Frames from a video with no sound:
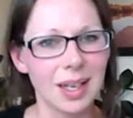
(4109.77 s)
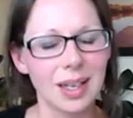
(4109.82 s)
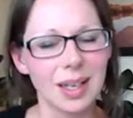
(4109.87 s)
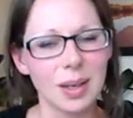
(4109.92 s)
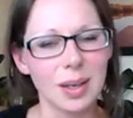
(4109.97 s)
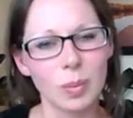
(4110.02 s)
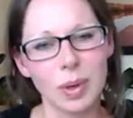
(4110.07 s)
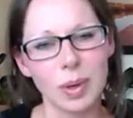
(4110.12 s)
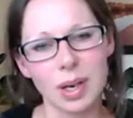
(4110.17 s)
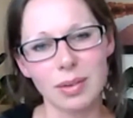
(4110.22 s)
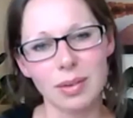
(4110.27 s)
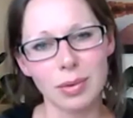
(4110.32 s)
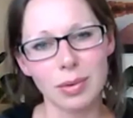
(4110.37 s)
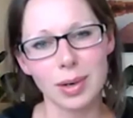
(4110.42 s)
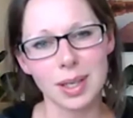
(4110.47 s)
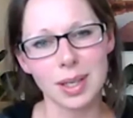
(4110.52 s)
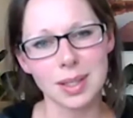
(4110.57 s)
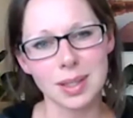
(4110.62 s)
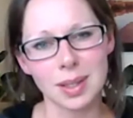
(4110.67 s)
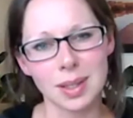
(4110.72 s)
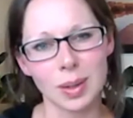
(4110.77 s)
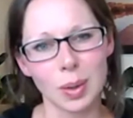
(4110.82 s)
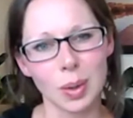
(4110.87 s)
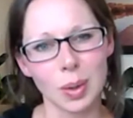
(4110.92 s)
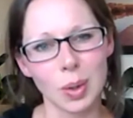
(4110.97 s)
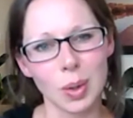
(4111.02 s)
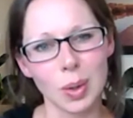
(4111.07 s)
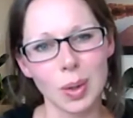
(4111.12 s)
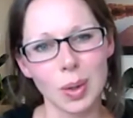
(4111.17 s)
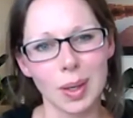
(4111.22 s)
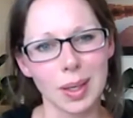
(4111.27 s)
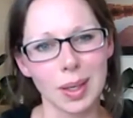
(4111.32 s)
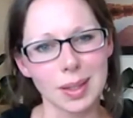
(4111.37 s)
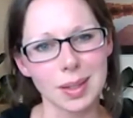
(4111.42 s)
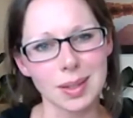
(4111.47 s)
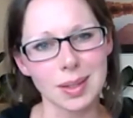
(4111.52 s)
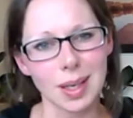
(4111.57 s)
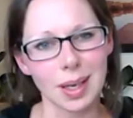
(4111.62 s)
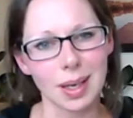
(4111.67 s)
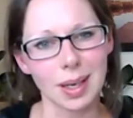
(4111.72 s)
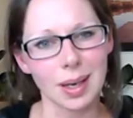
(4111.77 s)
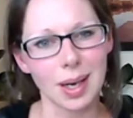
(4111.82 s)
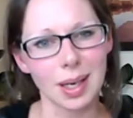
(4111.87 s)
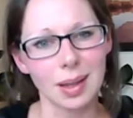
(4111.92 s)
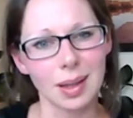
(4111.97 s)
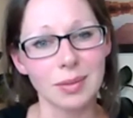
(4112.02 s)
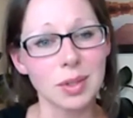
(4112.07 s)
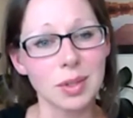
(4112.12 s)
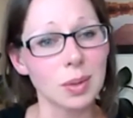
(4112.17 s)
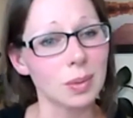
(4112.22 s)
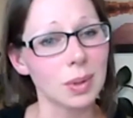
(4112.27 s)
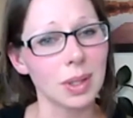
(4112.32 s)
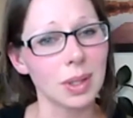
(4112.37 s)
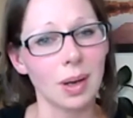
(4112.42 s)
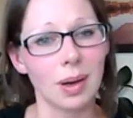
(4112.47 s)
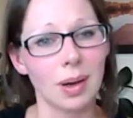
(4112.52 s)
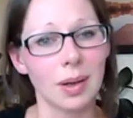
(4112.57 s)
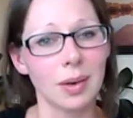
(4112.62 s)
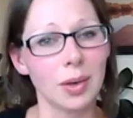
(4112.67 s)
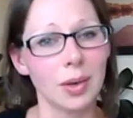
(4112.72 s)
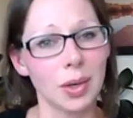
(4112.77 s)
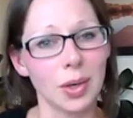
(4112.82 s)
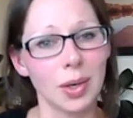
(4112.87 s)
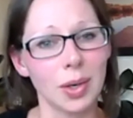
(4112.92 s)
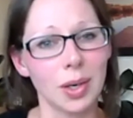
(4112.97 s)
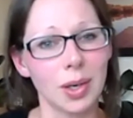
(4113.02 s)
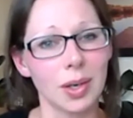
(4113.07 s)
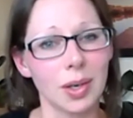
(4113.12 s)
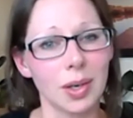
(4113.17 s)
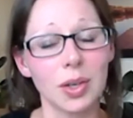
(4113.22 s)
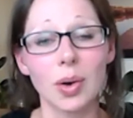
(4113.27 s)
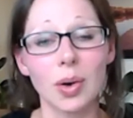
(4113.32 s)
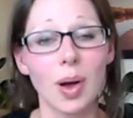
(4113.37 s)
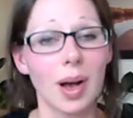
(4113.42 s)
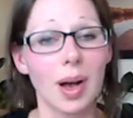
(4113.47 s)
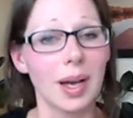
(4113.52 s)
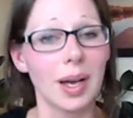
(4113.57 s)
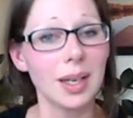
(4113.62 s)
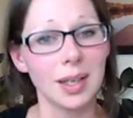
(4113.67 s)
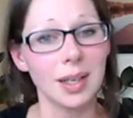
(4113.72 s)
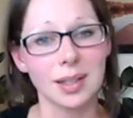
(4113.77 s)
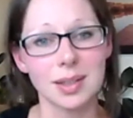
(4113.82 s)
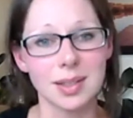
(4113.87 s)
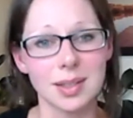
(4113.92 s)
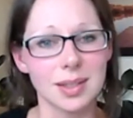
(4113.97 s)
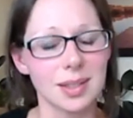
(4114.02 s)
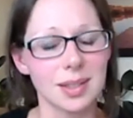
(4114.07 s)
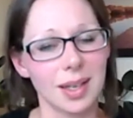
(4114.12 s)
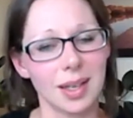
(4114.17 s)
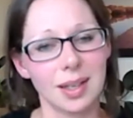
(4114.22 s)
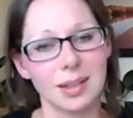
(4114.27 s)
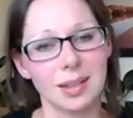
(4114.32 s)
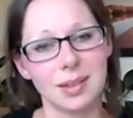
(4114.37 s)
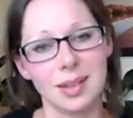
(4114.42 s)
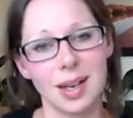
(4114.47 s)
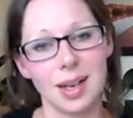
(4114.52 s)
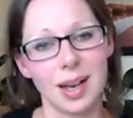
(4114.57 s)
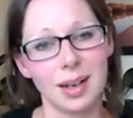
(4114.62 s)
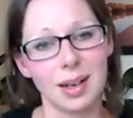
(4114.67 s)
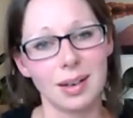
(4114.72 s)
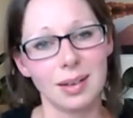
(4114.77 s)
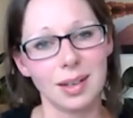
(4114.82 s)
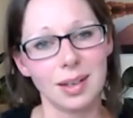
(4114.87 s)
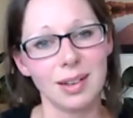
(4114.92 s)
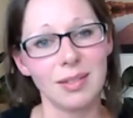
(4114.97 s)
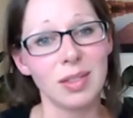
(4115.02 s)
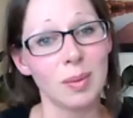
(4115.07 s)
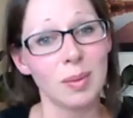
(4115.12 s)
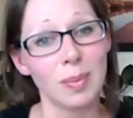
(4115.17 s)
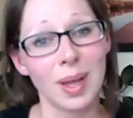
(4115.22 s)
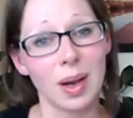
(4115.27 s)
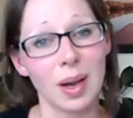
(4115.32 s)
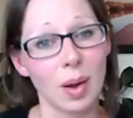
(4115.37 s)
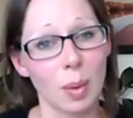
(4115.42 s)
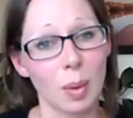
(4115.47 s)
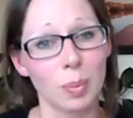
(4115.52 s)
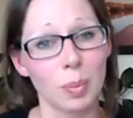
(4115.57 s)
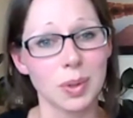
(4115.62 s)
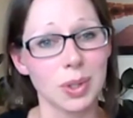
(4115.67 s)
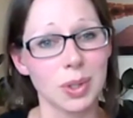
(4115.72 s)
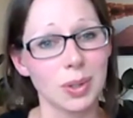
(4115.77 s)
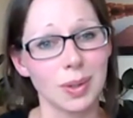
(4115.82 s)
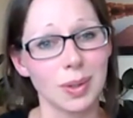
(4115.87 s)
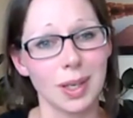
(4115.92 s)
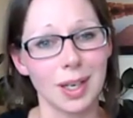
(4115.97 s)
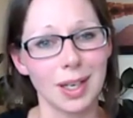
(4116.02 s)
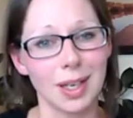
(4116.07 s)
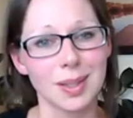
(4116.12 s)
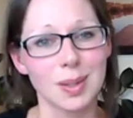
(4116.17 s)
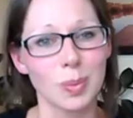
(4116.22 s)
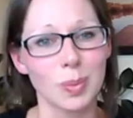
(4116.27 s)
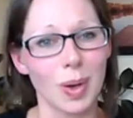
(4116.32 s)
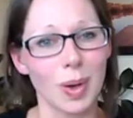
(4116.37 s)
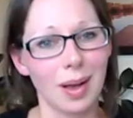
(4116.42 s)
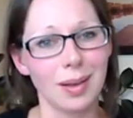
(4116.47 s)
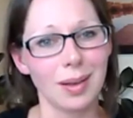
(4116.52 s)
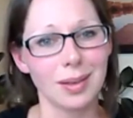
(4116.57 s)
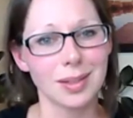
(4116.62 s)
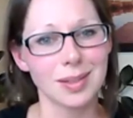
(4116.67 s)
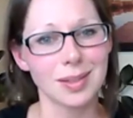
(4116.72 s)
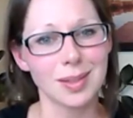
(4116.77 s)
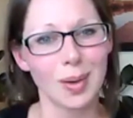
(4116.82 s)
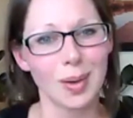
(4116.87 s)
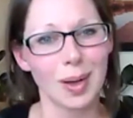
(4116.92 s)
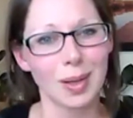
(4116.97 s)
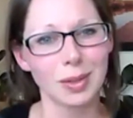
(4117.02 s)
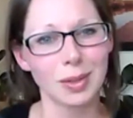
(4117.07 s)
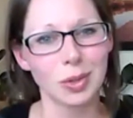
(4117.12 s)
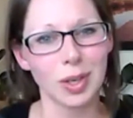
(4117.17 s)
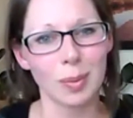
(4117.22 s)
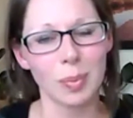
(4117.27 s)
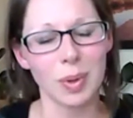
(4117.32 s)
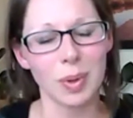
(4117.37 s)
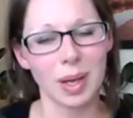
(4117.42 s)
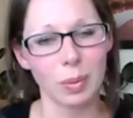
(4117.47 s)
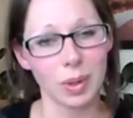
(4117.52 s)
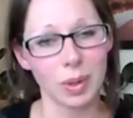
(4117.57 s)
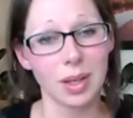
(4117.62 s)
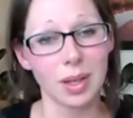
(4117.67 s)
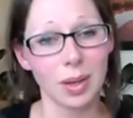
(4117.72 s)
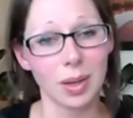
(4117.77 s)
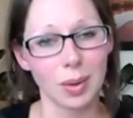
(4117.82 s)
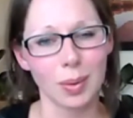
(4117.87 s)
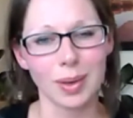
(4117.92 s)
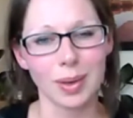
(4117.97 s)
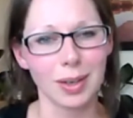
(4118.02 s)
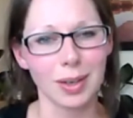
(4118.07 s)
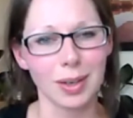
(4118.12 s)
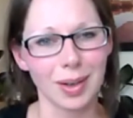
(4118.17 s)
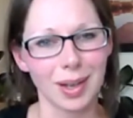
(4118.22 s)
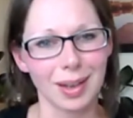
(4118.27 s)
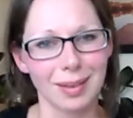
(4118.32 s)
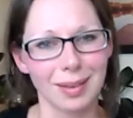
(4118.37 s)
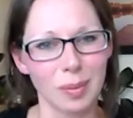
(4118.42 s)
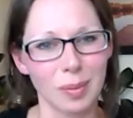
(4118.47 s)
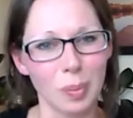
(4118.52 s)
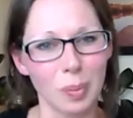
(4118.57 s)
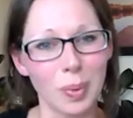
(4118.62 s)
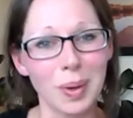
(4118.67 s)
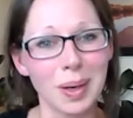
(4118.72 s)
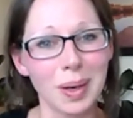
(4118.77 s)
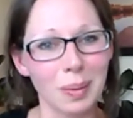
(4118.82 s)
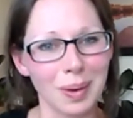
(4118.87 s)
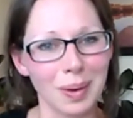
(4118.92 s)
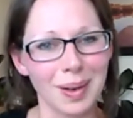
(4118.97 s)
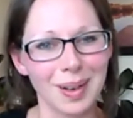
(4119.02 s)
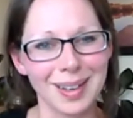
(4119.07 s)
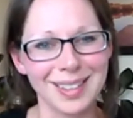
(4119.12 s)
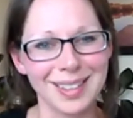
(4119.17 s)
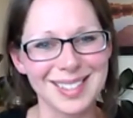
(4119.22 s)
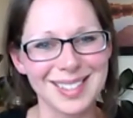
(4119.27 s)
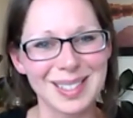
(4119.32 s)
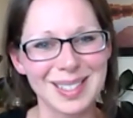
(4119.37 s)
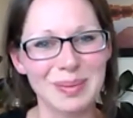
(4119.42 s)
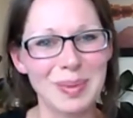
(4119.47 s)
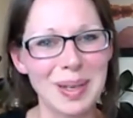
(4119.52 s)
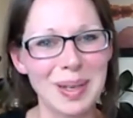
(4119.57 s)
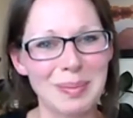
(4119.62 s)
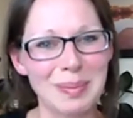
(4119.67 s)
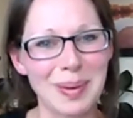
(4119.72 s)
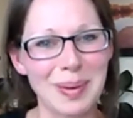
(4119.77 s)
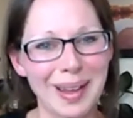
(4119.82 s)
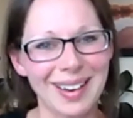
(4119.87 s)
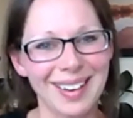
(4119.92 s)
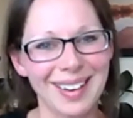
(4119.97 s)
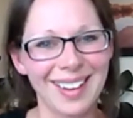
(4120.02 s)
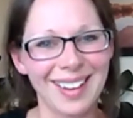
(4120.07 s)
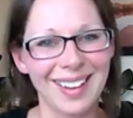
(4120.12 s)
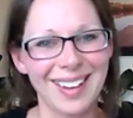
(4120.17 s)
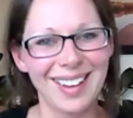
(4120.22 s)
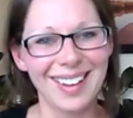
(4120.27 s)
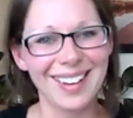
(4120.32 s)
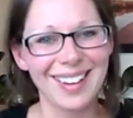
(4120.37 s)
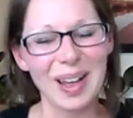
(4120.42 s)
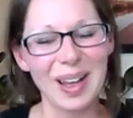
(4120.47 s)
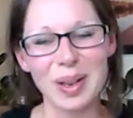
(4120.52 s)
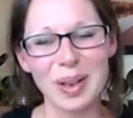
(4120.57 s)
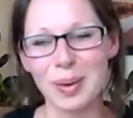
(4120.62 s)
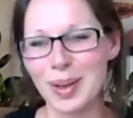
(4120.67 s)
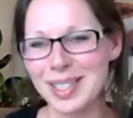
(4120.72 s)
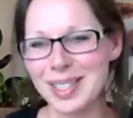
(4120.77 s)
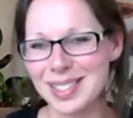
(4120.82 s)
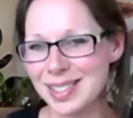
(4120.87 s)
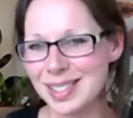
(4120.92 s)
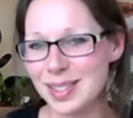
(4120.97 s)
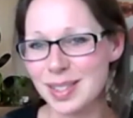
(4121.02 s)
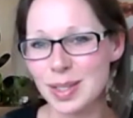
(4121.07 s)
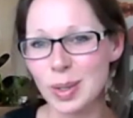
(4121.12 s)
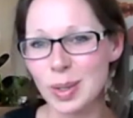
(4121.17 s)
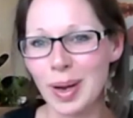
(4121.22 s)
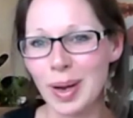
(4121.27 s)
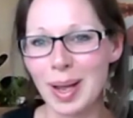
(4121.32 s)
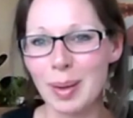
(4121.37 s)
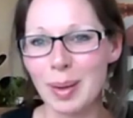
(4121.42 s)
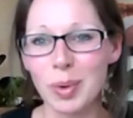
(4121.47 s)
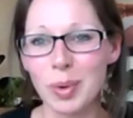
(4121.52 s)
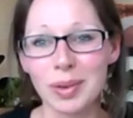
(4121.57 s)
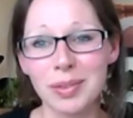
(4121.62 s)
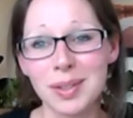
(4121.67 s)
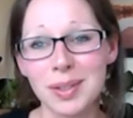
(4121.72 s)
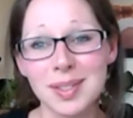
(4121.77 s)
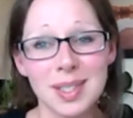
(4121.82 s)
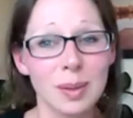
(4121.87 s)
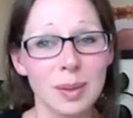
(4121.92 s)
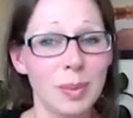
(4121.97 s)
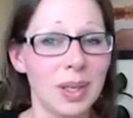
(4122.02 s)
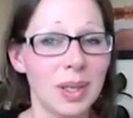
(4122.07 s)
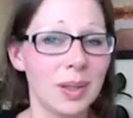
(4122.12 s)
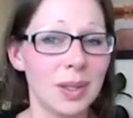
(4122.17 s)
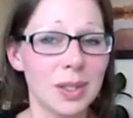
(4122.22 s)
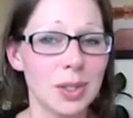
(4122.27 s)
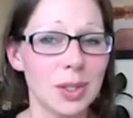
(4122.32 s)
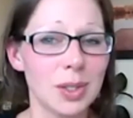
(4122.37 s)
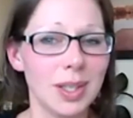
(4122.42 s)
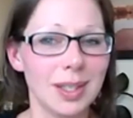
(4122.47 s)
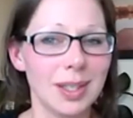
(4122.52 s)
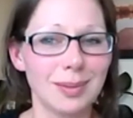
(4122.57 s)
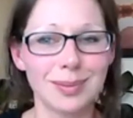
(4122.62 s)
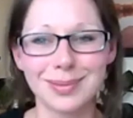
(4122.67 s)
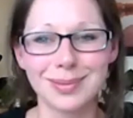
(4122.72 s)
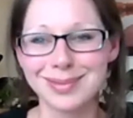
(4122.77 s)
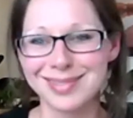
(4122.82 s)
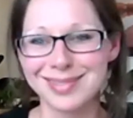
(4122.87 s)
in whatever it is and they're curious I, i'd love to really honor your your audience and and give them that opportunity as well so i'll drop that with you and you can put it where it needs to be but yeah otherwise instagram or if you see me on the street